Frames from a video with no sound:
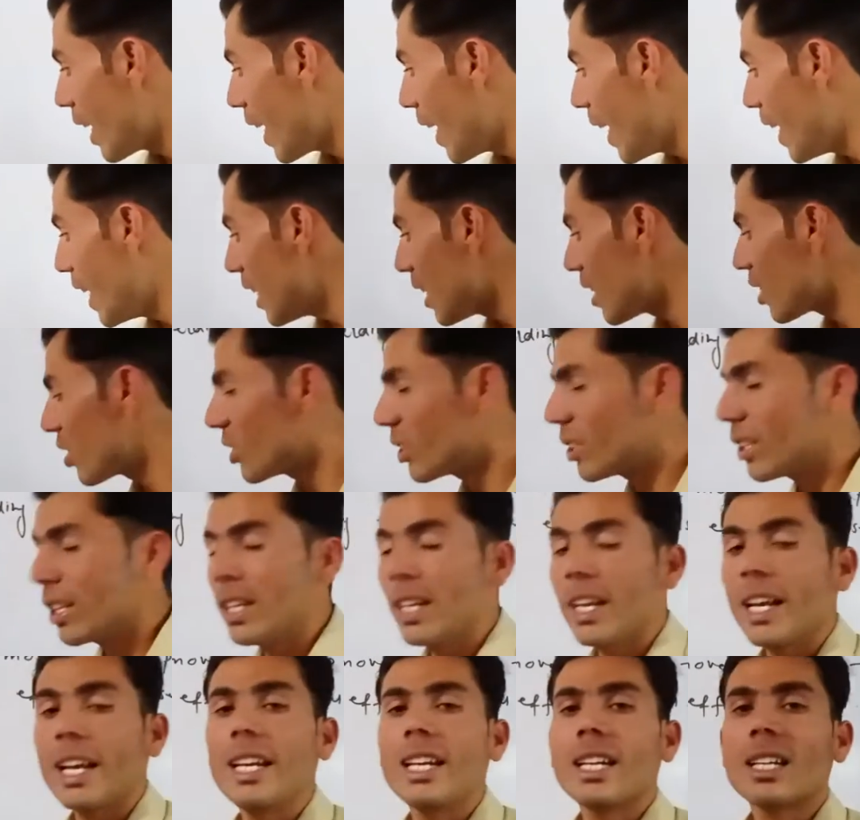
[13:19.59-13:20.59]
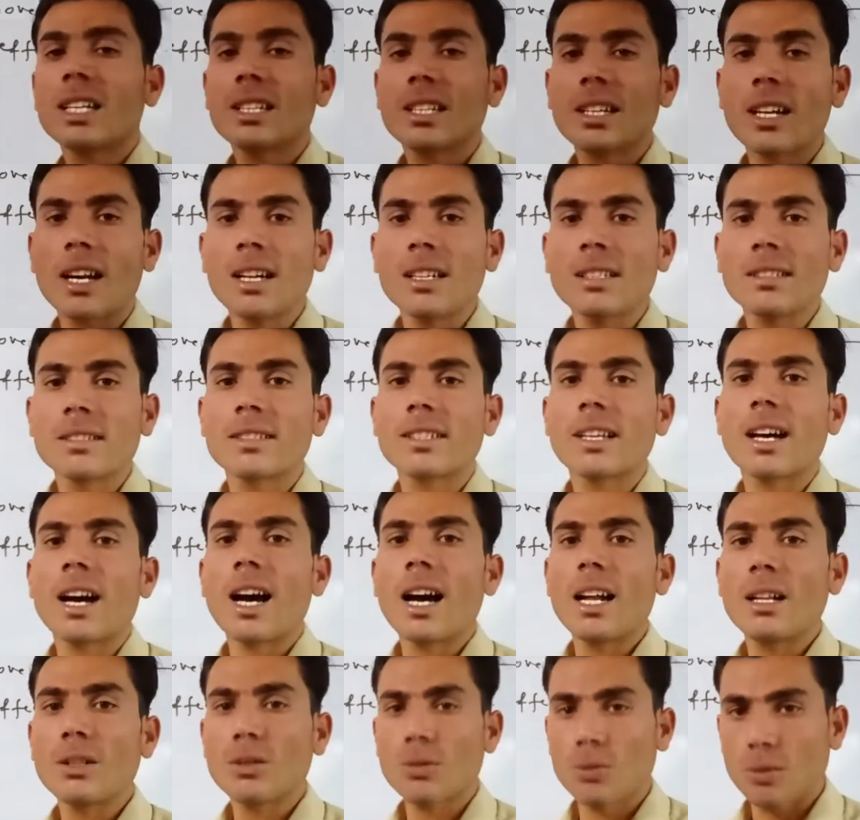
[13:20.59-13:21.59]
inner shell electrons
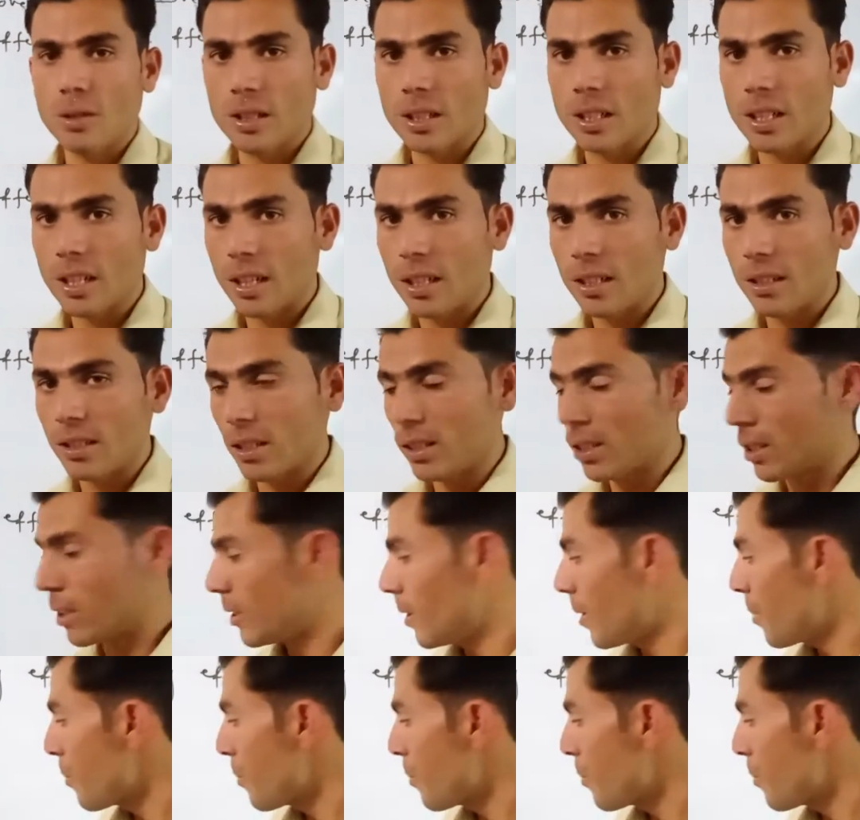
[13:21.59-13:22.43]
also increases.